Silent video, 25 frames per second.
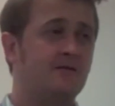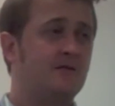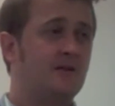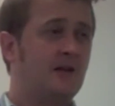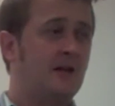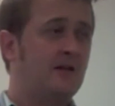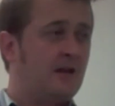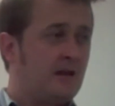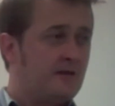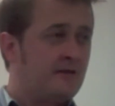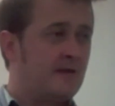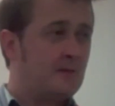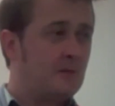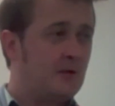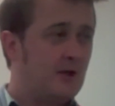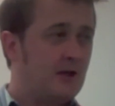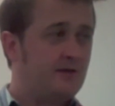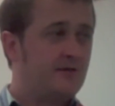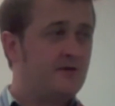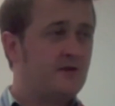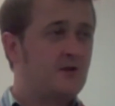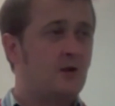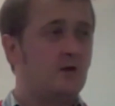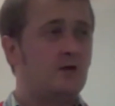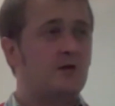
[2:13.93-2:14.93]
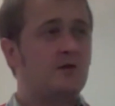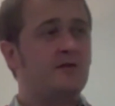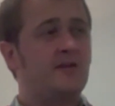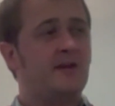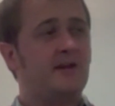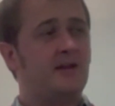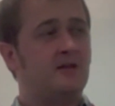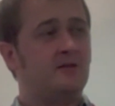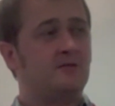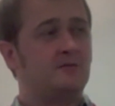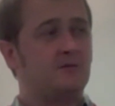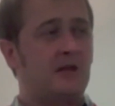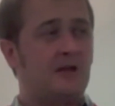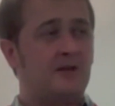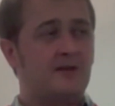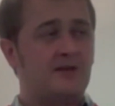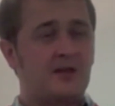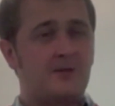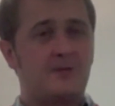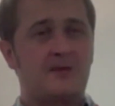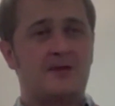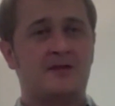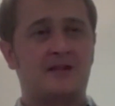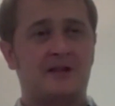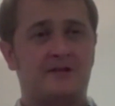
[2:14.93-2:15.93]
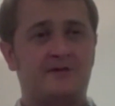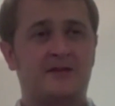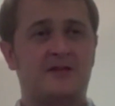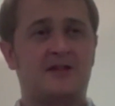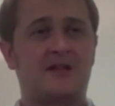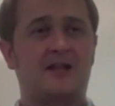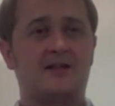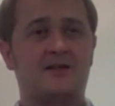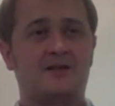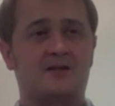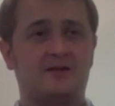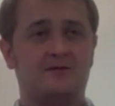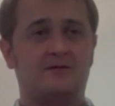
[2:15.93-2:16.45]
If I'm learning photography, I'll set myself a task